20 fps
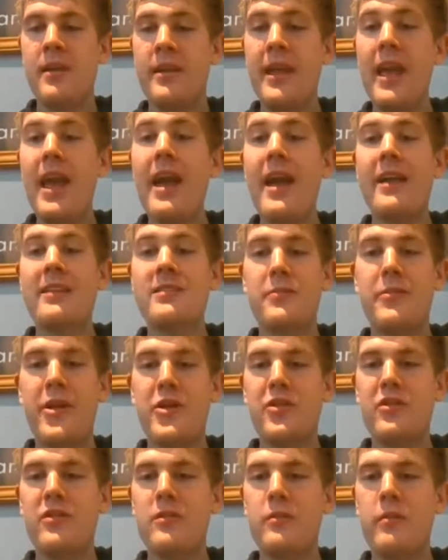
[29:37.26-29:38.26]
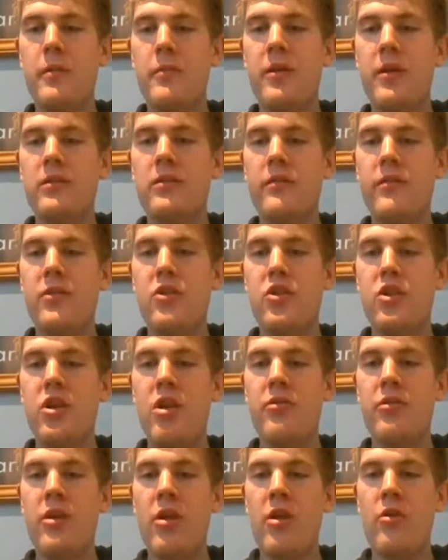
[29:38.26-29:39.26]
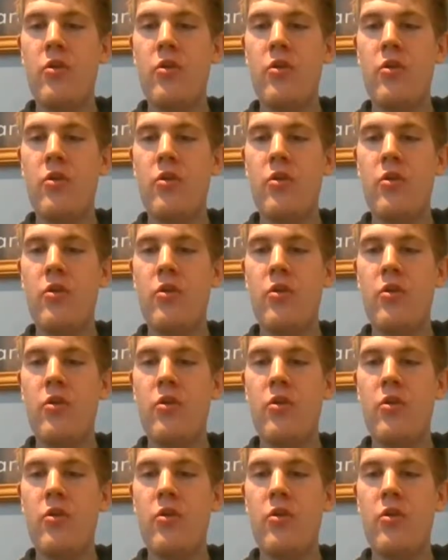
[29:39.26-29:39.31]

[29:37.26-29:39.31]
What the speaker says: it's a pleasure to be part of your show.